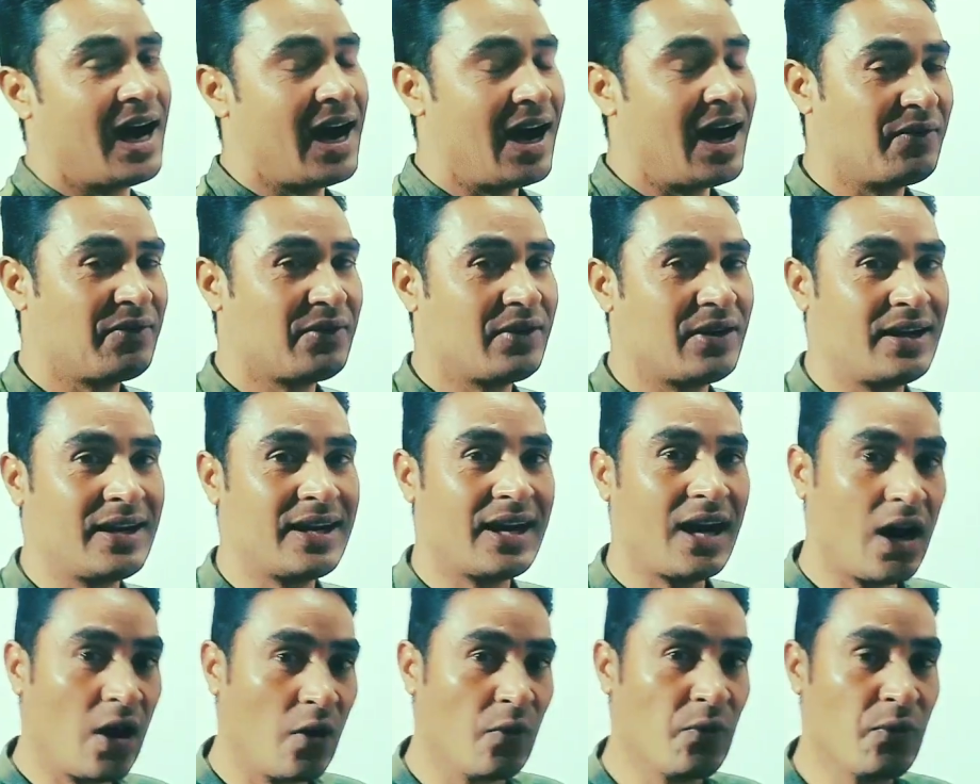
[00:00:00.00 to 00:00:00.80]
After
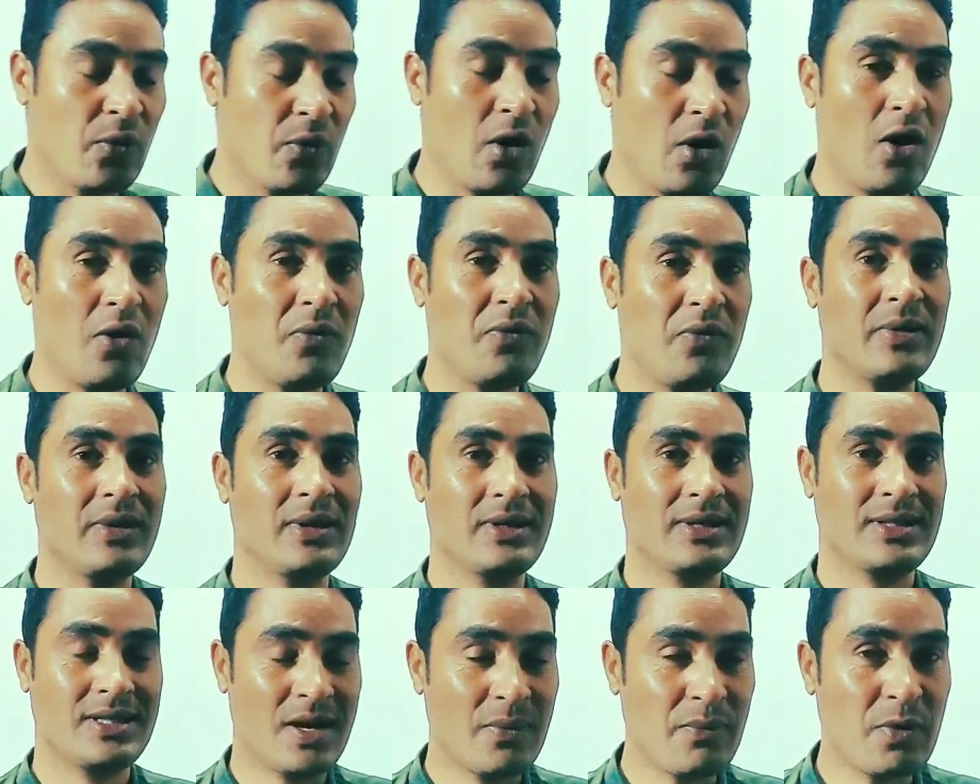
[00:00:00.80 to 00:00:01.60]
a verb,
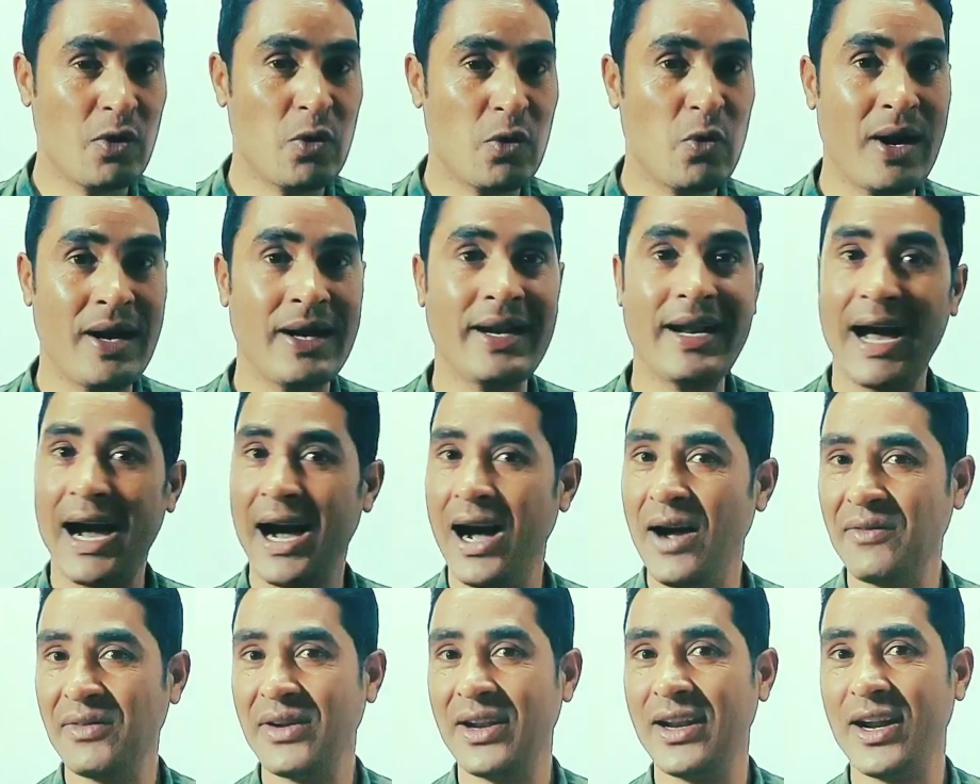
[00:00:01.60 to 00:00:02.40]
number one,
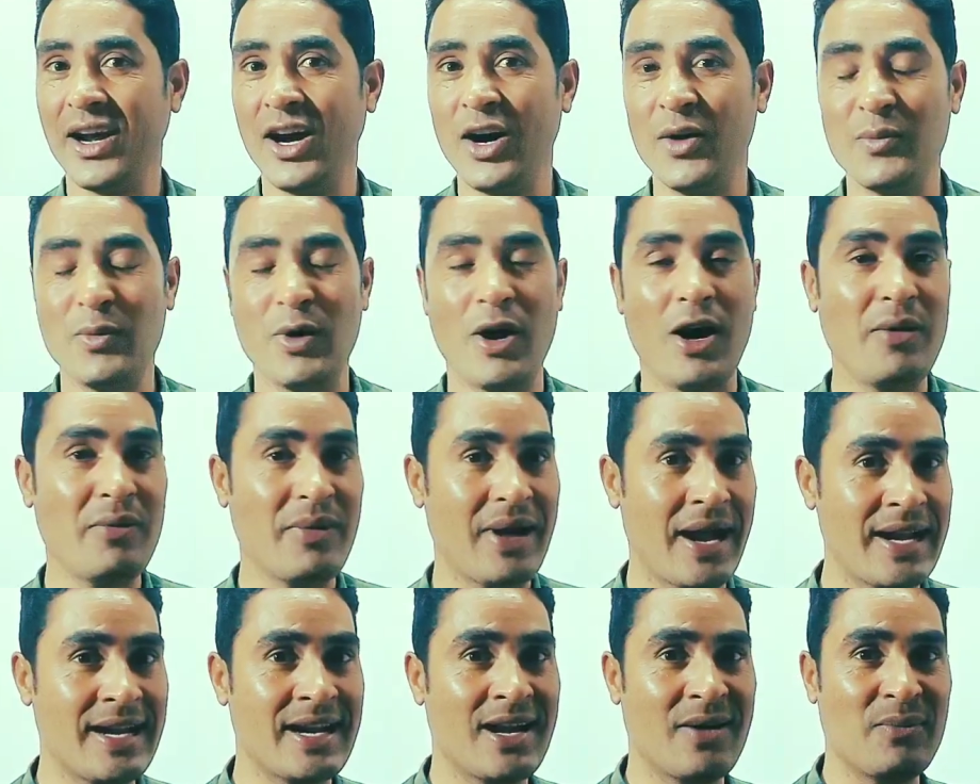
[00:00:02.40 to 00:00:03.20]
after a verb,
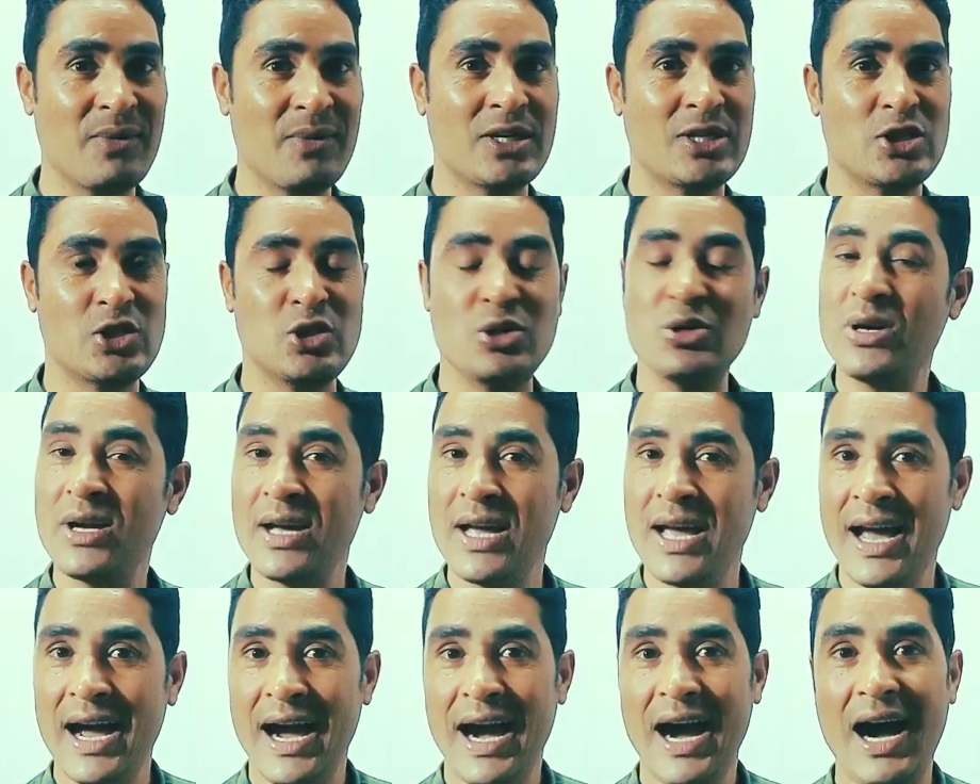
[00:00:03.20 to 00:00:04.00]
and number two,
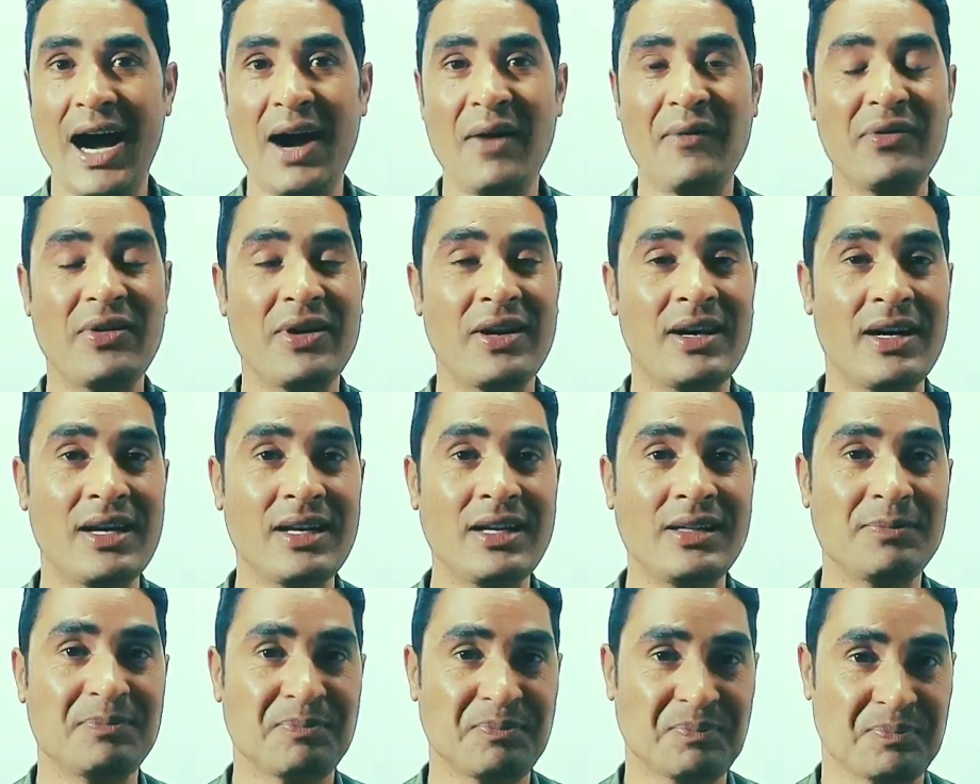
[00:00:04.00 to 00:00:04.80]
after
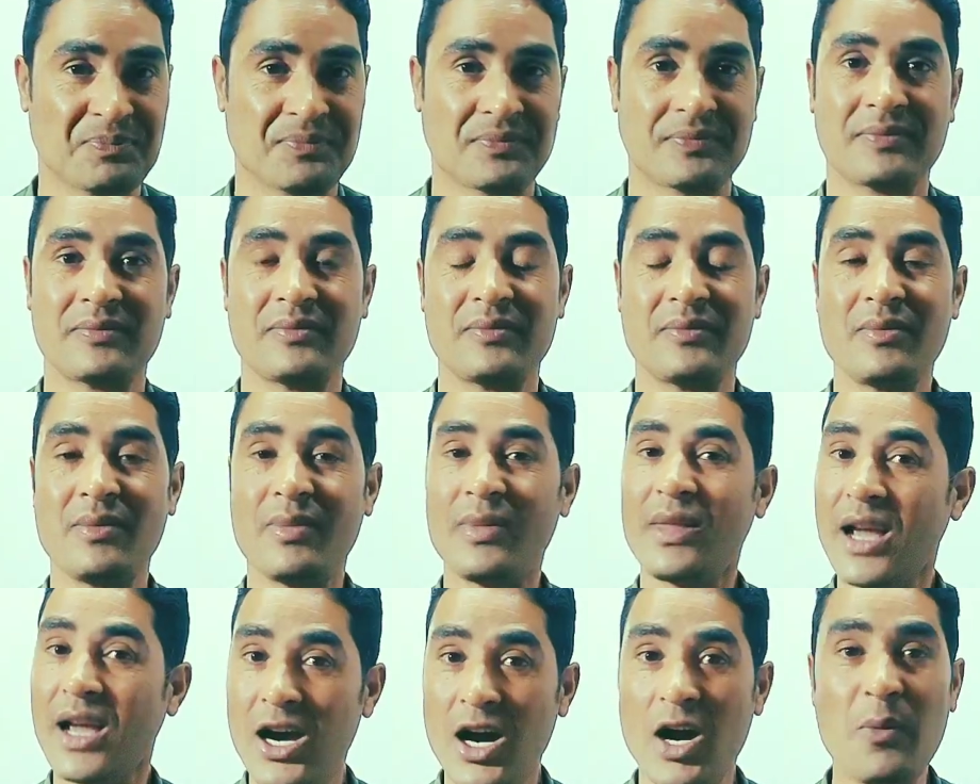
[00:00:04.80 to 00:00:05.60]

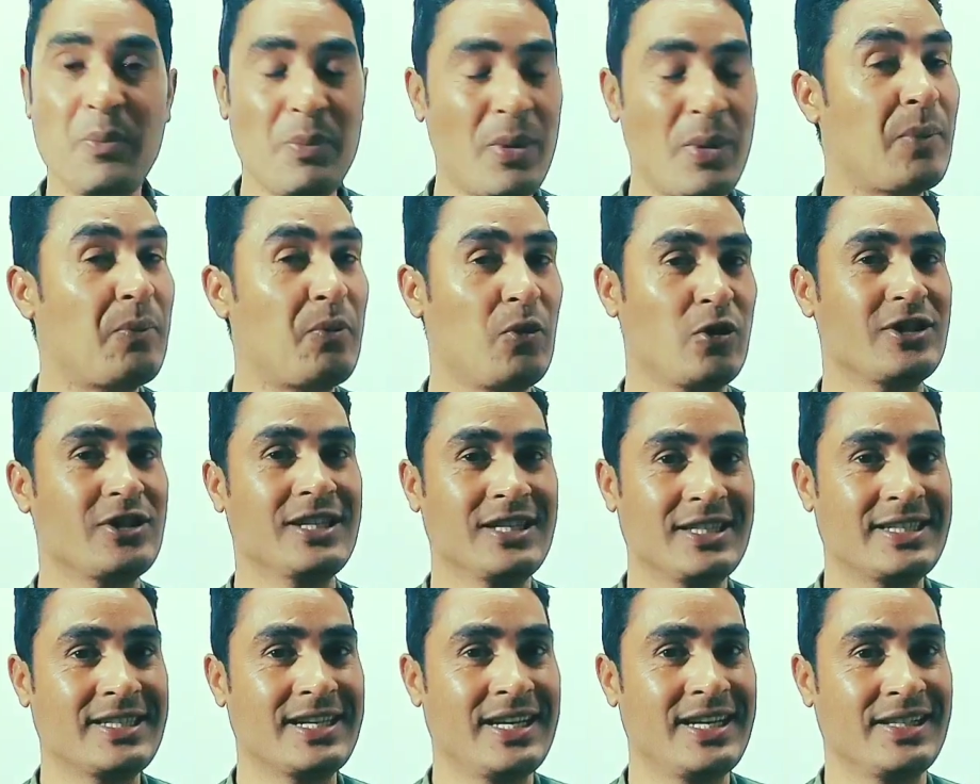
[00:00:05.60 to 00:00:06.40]
a
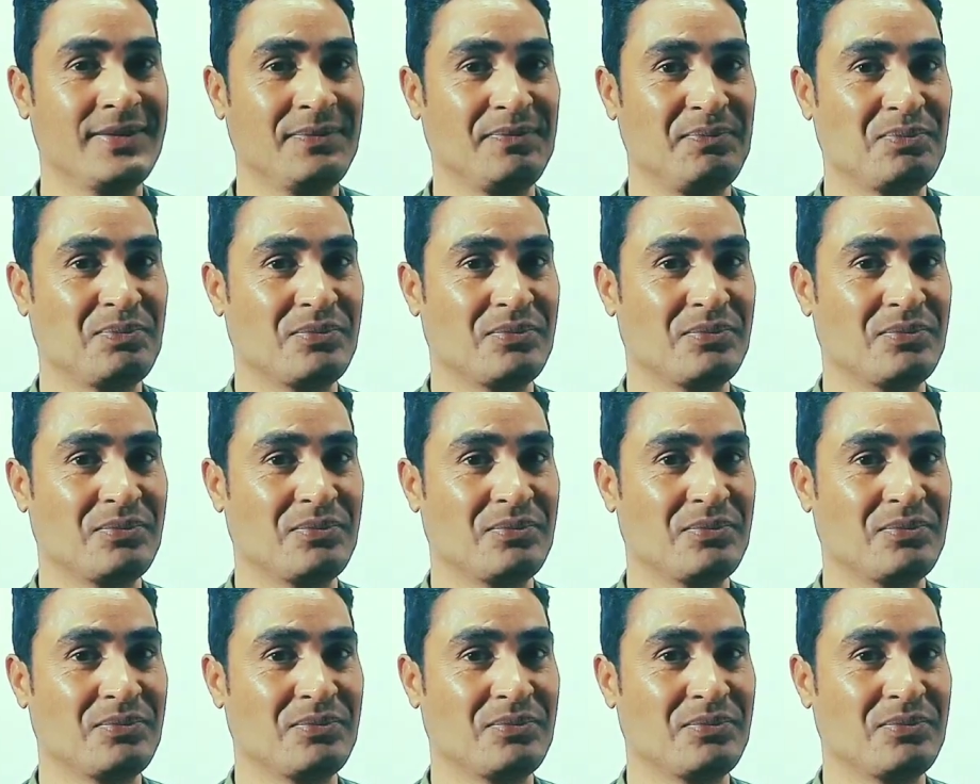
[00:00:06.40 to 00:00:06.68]
preposition.